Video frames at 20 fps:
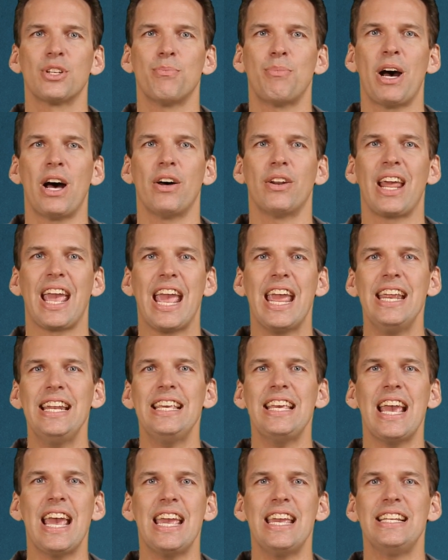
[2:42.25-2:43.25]
about
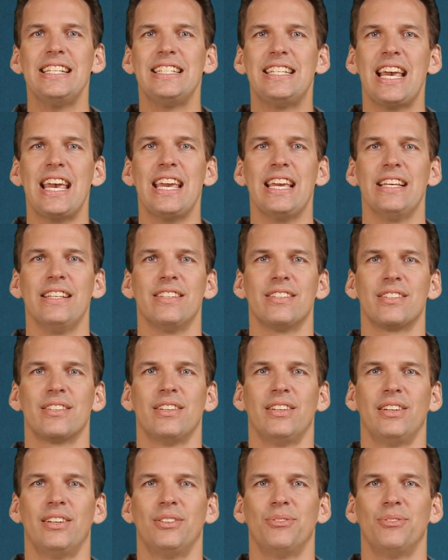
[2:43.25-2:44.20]
88 days.